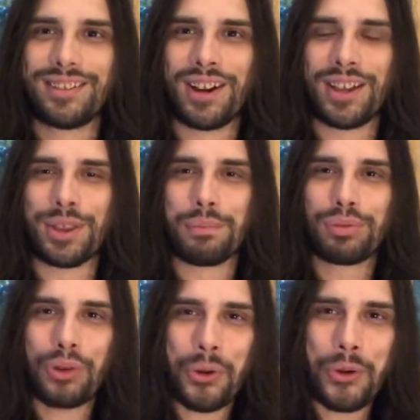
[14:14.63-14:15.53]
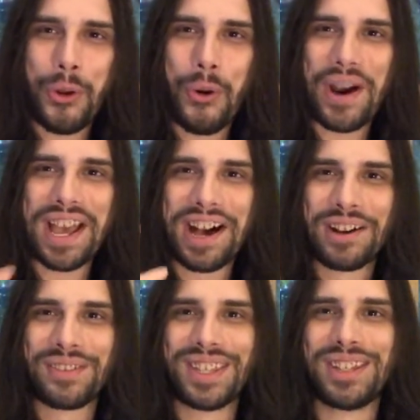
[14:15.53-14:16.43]
right? The pronoia
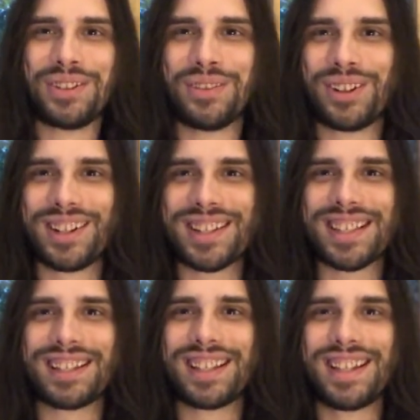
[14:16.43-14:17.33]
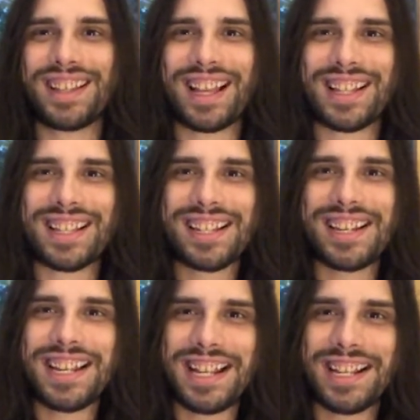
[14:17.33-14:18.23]
of the universe, that
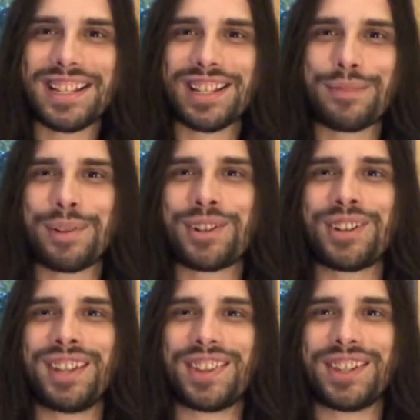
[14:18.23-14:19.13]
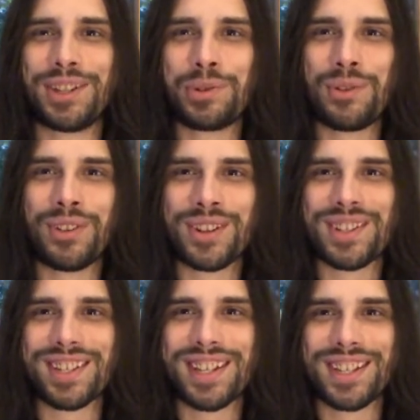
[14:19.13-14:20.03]
sneaking suspicion that the
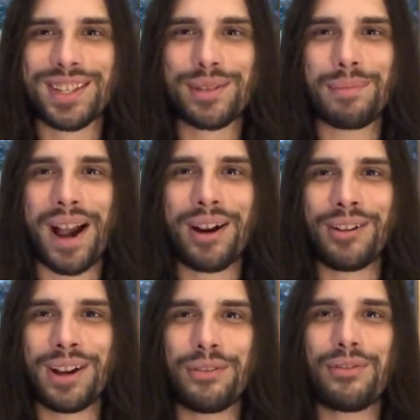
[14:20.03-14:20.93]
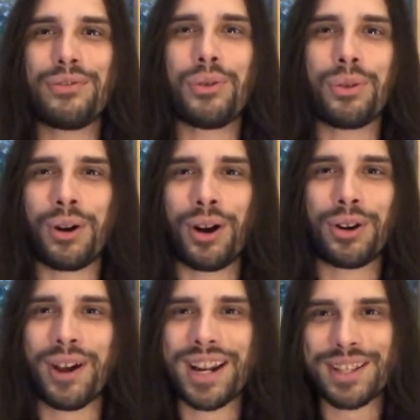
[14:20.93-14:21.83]
universe is conspiring for our
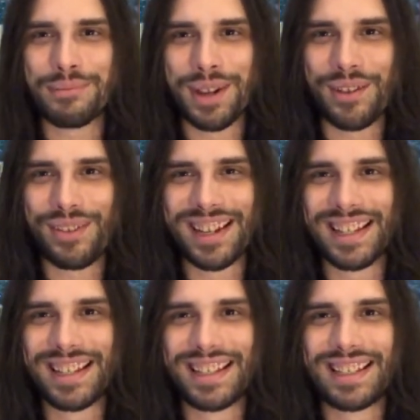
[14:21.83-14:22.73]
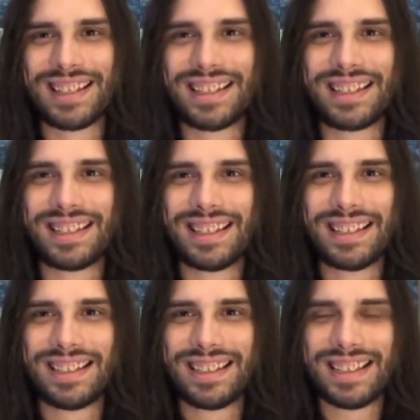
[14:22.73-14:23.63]
greatest benefit.
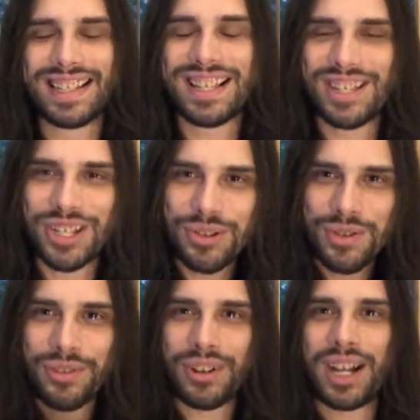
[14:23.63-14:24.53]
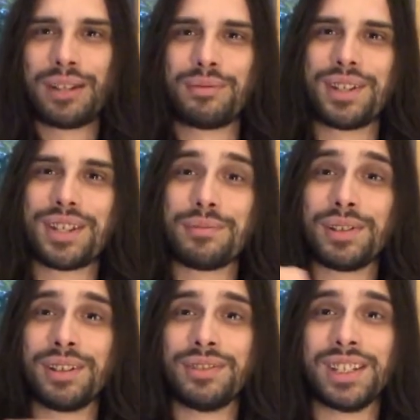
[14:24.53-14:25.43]
This unifying
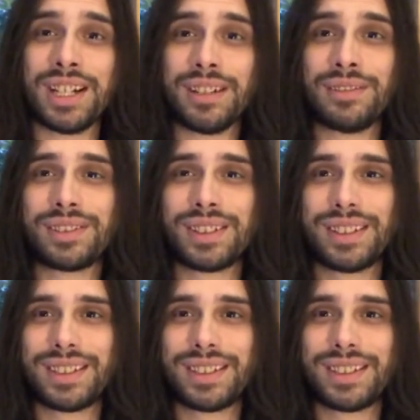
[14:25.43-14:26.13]
principle of love,